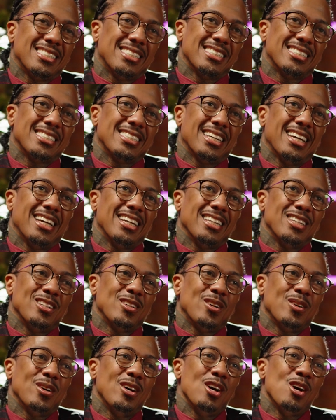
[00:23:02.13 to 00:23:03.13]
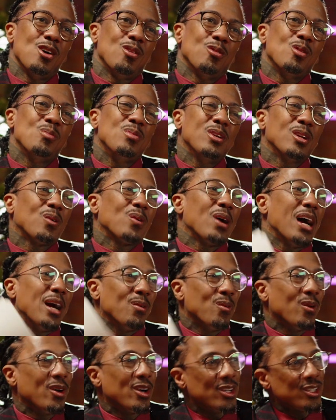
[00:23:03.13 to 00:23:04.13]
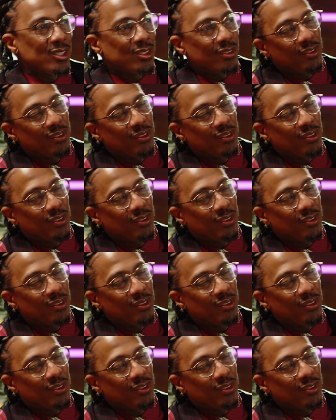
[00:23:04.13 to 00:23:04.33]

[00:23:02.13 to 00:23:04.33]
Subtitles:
to say, what would be the right words